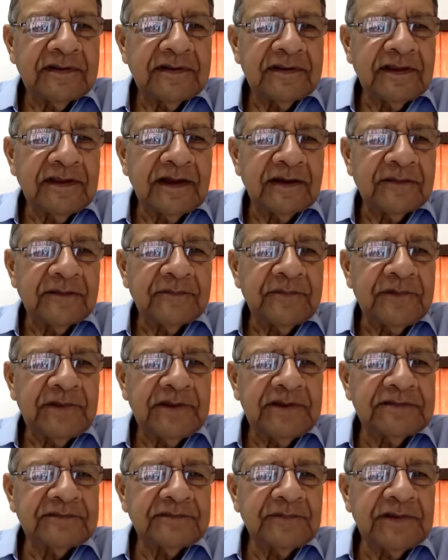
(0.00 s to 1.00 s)
Yeah,
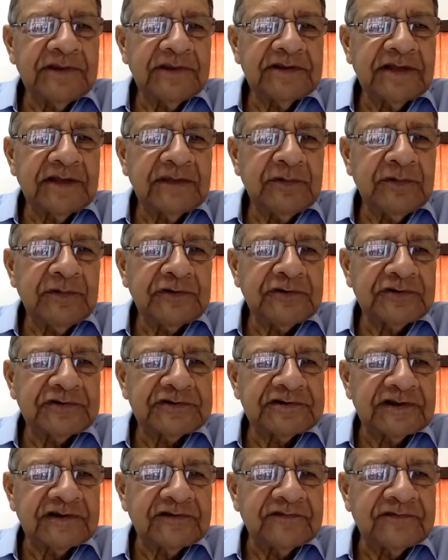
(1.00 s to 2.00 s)
please unmute
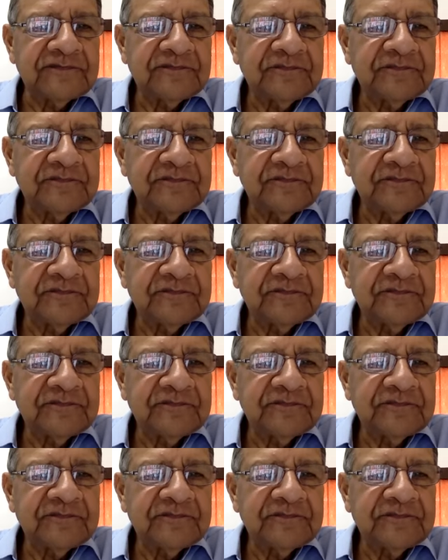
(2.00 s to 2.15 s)
yourself.